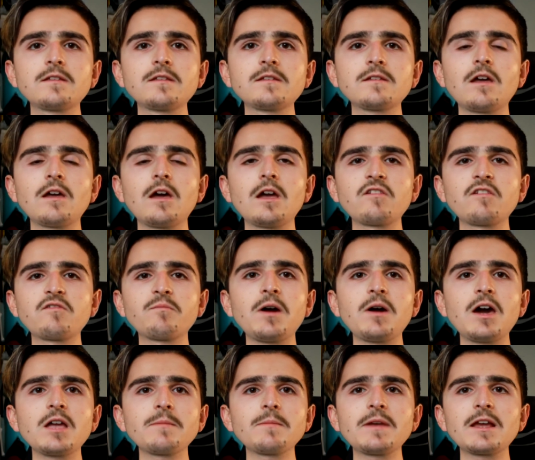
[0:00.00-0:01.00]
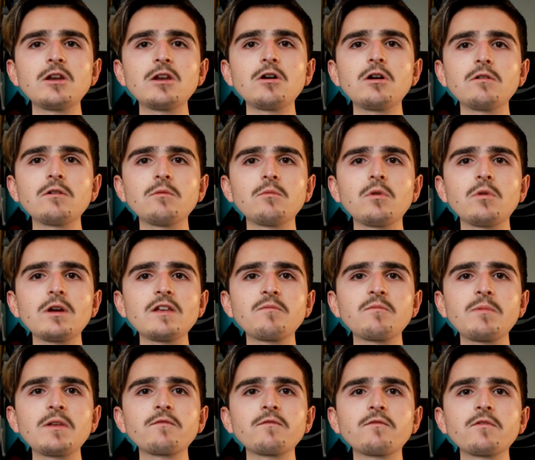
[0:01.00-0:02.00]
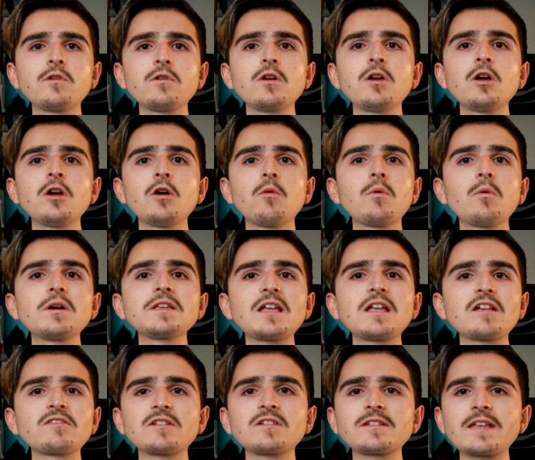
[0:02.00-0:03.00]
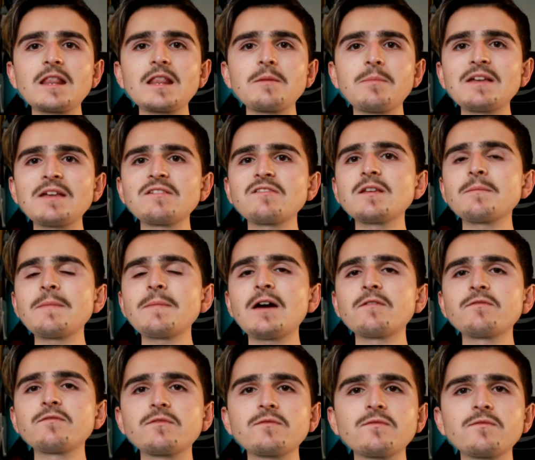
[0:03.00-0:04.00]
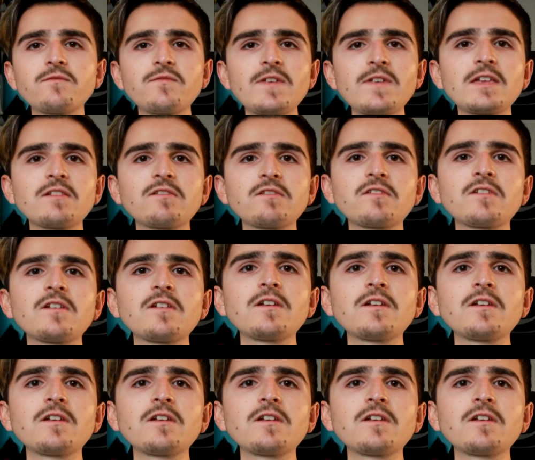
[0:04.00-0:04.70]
inspired me a lot, what he's been through, what he does on a daily basis, the amount of things.